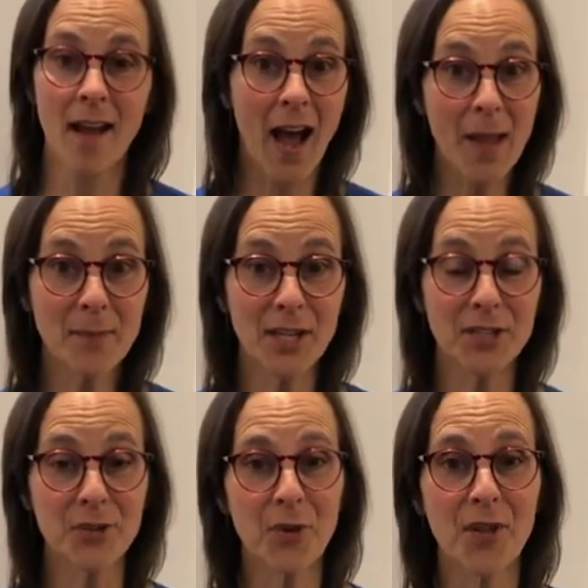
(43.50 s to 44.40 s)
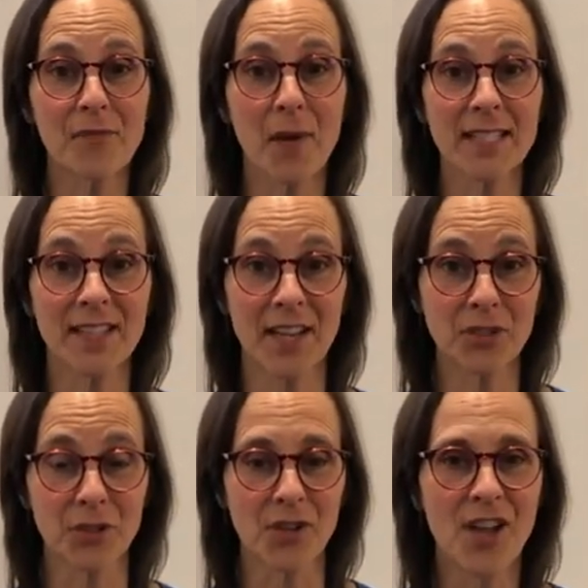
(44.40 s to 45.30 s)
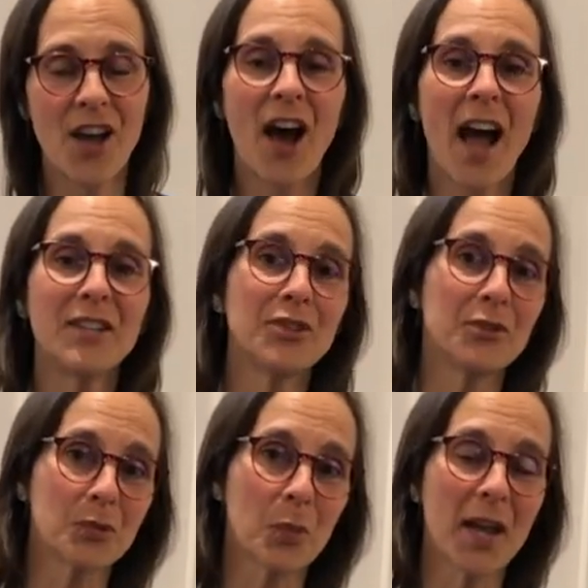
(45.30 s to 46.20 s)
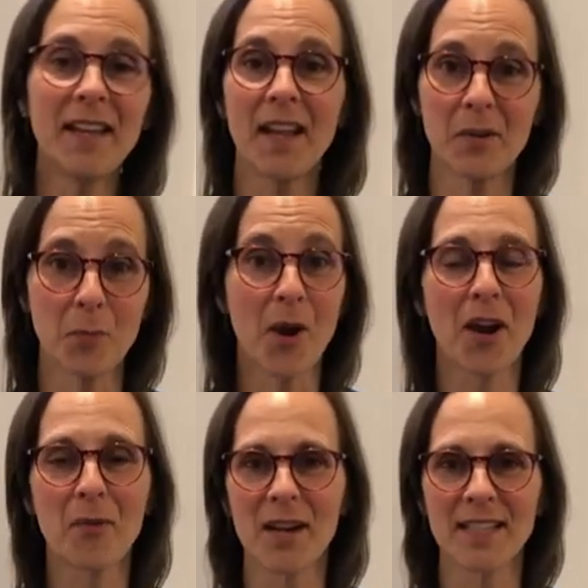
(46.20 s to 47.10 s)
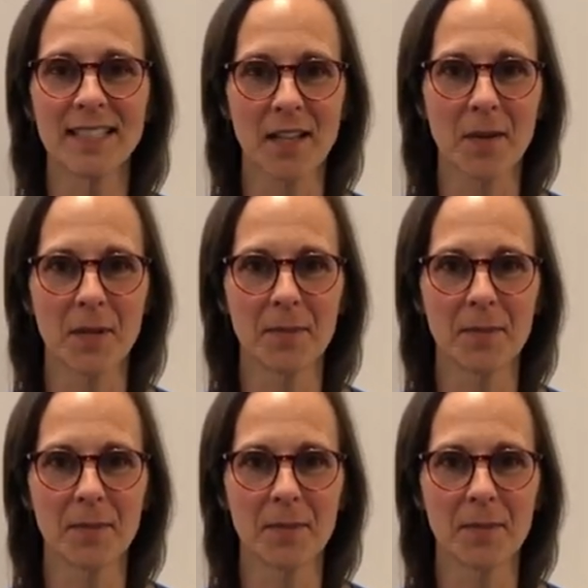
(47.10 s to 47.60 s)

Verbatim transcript: I'm in control of my schedule. I choose when and where I want to sub.